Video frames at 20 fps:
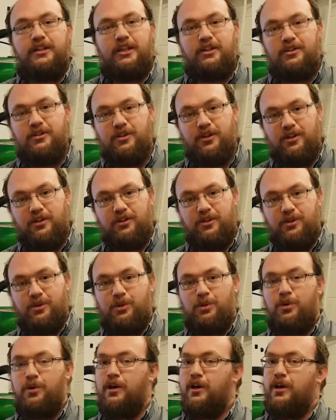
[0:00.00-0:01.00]
that you can
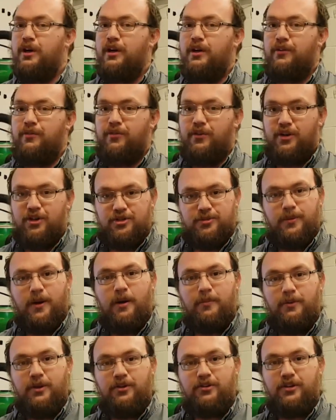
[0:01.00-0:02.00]
do for a
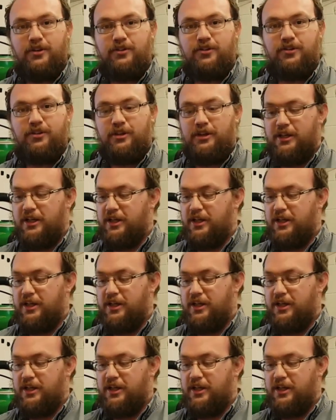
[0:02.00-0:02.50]
small business